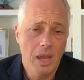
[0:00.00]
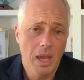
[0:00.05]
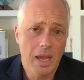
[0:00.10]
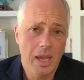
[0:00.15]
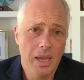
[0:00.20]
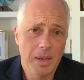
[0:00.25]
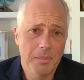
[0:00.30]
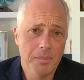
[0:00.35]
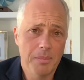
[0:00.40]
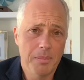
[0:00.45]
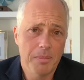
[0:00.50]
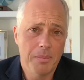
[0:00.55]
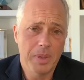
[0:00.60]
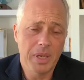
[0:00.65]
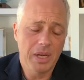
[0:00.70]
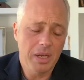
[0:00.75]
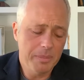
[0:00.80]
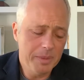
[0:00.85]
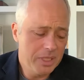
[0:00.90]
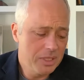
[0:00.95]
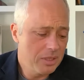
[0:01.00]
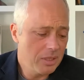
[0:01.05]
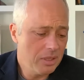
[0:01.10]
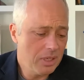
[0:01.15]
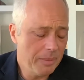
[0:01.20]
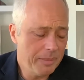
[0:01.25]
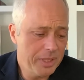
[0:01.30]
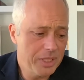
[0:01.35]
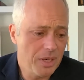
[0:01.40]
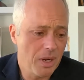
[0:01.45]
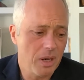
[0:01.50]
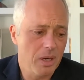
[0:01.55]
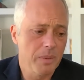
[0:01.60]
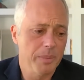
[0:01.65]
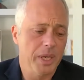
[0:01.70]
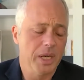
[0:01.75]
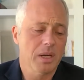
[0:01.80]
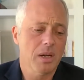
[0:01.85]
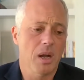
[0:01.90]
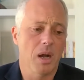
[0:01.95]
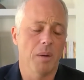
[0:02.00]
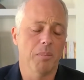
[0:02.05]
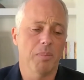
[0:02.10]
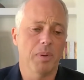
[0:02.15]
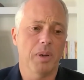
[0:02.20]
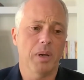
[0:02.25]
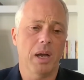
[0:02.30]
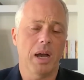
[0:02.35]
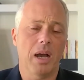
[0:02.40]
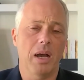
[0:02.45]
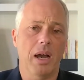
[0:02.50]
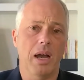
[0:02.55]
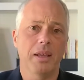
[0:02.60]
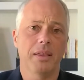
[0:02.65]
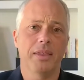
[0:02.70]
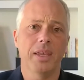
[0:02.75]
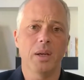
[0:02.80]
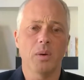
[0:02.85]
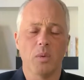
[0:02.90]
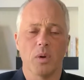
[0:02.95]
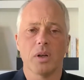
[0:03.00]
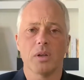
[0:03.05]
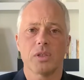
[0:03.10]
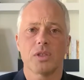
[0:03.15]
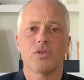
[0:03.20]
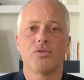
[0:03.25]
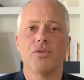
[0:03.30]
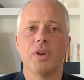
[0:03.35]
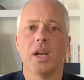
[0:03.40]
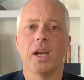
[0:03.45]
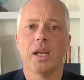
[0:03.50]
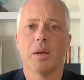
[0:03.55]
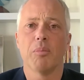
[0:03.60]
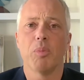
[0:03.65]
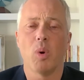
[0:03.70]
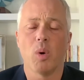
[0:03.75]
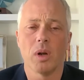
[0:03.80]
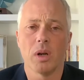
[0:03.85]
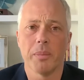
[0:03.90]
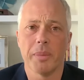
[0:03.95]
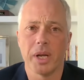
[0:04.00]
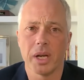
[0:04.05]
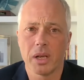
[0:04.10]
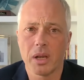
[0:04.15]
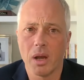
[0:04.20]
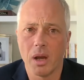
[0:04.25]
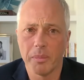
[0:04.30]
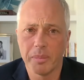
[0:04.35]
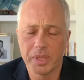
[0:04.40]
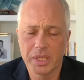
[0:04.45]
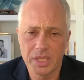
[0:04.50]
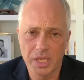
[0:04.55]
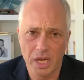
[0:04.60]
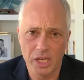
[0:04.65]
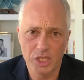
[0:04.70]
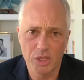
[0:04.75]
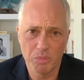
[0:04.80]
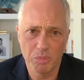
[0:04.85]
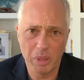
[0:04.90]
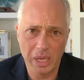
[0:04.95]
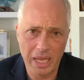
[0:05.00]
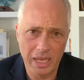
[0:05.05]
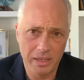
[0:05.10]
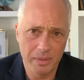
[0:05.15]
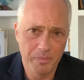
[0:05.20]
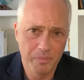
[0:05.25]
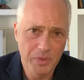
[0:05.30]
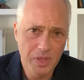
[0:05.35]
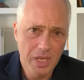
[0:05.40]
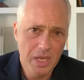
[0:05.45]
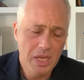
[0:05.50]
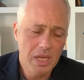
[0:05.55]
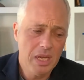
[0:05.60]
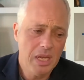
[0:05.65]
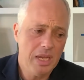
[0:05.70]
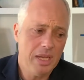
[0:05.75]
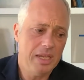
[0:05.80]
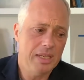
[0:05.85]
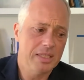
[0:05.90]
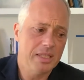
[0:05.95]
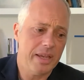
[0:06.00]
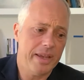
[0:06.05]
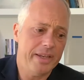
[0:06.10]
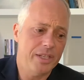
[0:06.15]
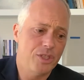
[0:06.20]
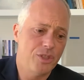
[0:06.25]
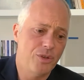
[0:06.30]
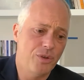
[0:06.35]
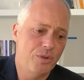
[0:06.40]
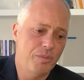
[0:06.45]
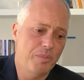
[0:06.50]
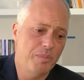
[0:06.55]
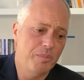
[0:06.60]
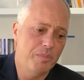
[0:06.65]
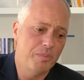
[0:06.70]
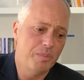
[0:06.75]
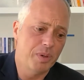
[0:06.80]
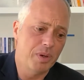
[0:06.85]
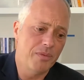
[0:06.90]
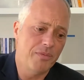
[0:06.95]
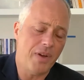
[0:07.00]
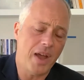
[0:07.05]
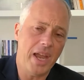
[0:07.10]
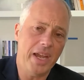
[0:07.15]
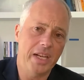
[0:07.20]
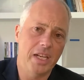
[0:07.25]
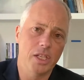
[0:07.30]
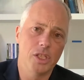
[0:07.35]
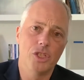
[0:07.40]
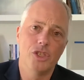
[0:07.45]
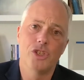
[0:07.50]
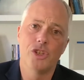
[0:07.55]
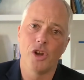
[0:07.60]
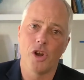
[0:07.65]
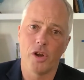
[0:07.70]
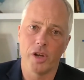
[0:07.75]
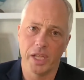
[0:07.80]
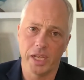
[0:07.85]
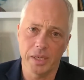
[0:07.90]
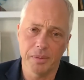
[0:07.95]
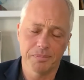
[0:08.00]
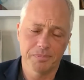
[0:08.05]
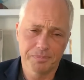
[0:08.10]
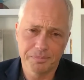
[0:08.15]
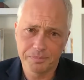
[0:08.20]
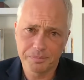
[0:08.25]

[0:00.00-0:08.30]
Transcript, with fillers: Um, but let me, let me talk about comp. I think what's really important about a compensation plan is it should provide a journey.